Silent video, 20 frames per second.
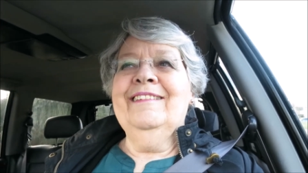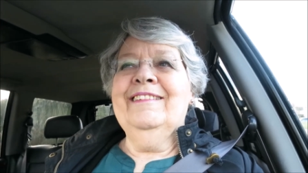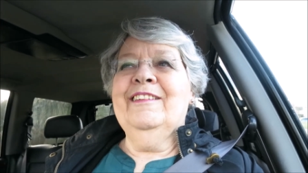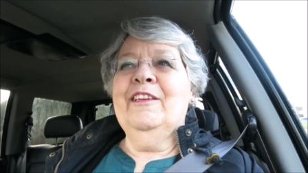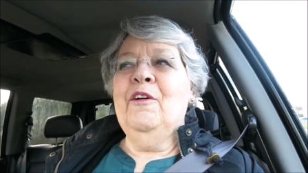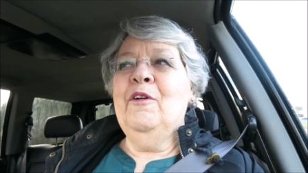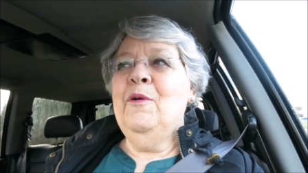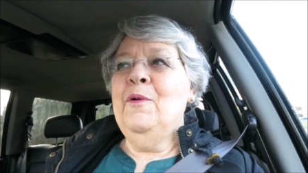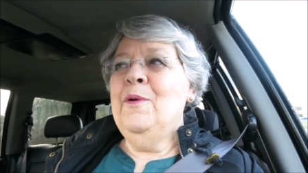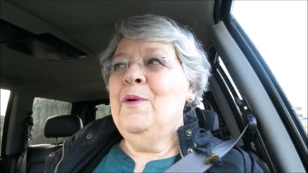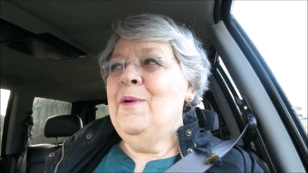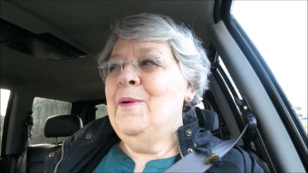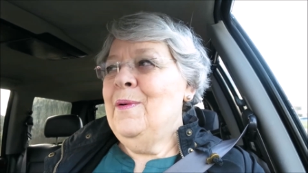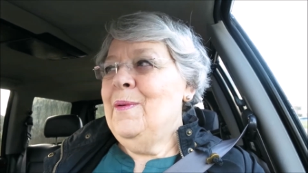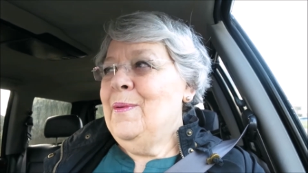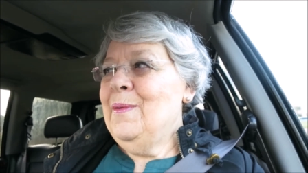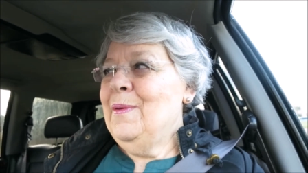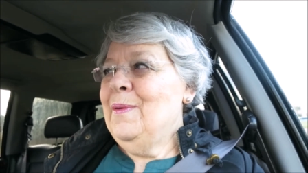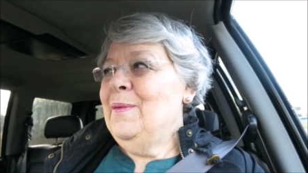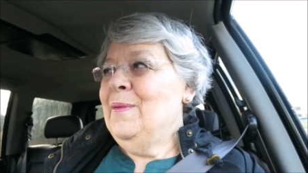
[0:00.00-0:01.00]
so
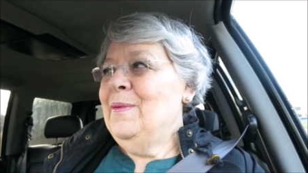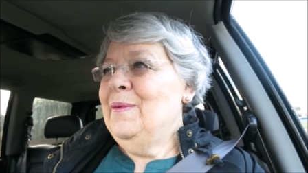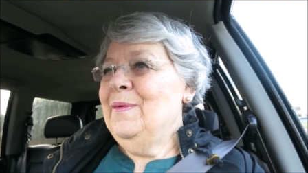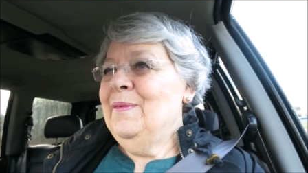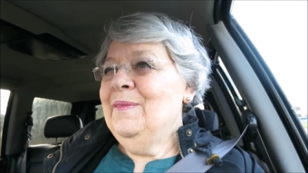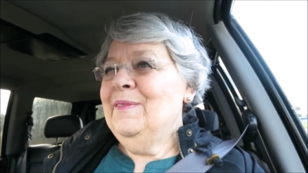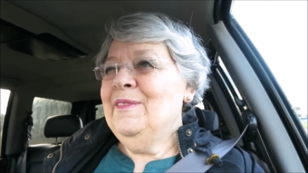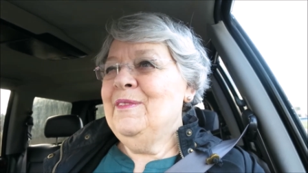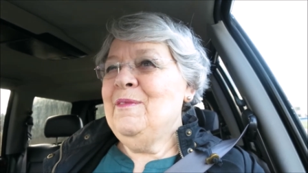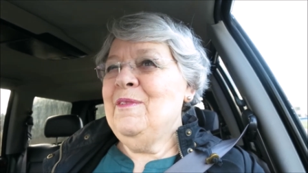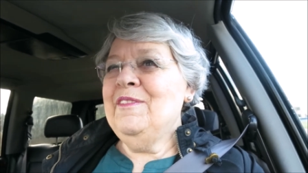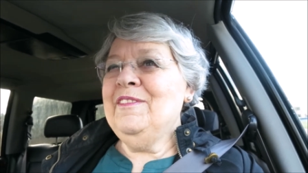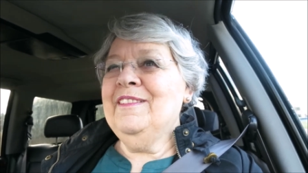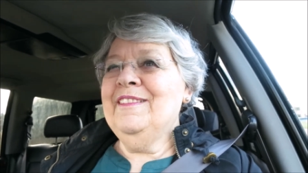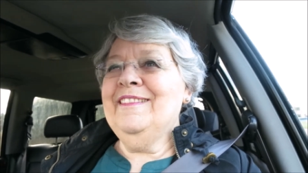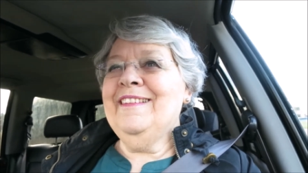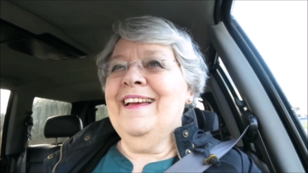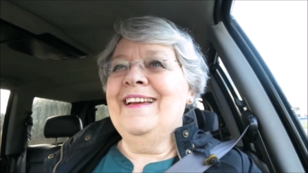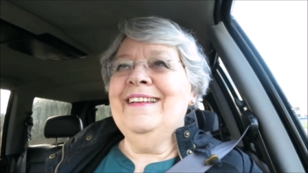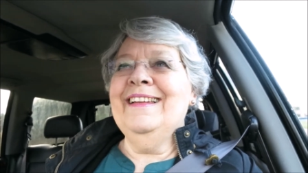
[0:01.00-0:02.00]
it
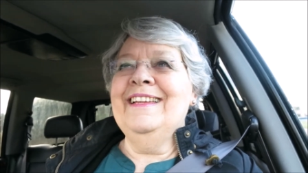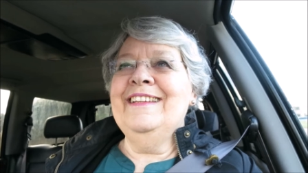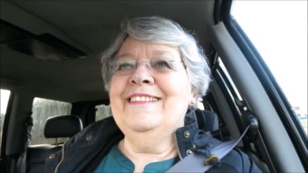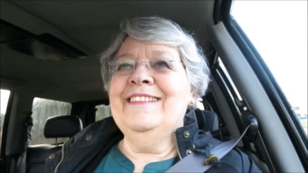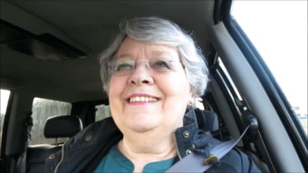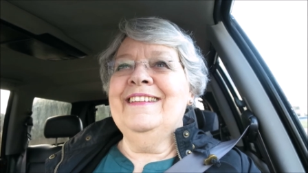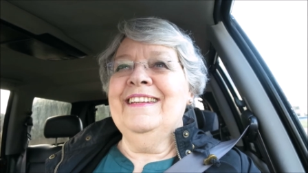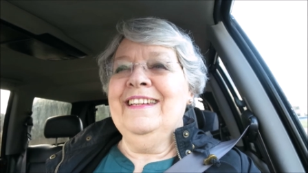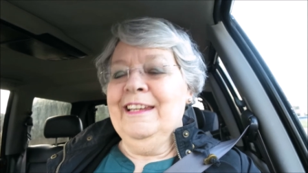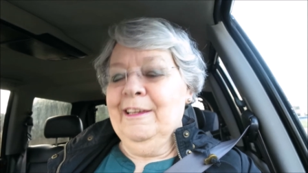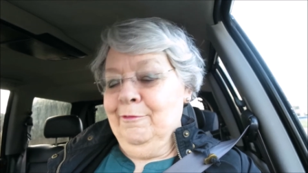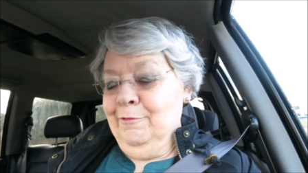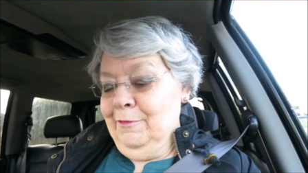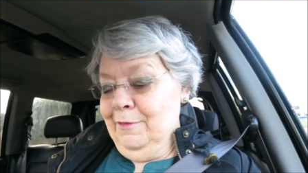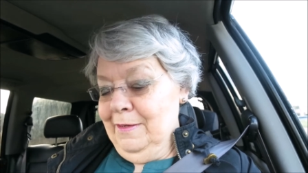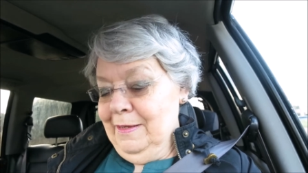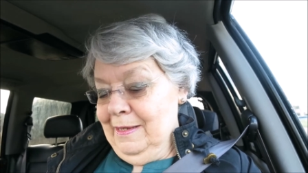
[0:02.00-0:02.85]
wasn't dilated enough.